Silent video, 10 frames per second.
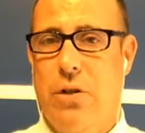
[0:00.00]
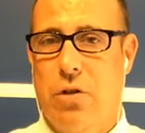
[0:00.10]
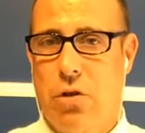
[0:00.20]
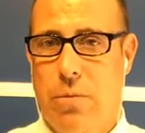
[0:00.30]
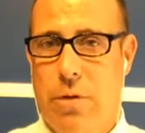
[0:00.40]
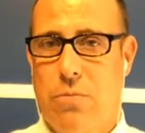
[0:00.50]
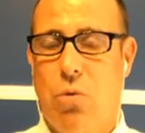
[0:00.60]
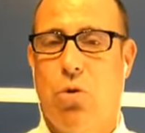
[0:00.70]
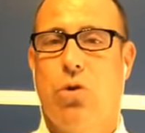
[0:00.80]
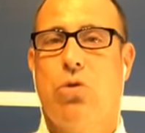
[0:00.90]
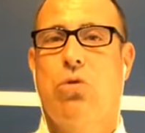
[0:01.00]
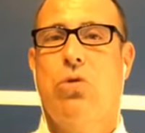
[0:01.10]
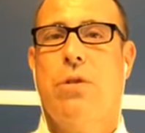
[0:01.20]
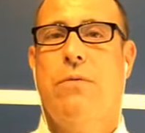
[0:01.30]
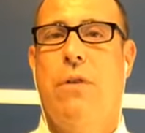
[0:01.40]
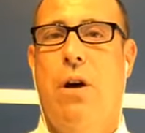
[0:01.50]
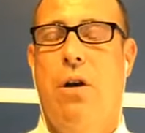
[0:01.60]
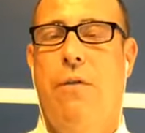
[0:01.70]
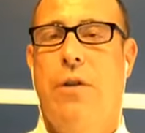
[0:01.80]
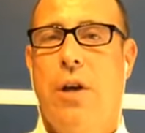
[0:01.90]
Is there going to be more schools
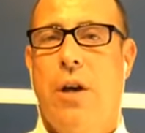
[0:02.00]
involved?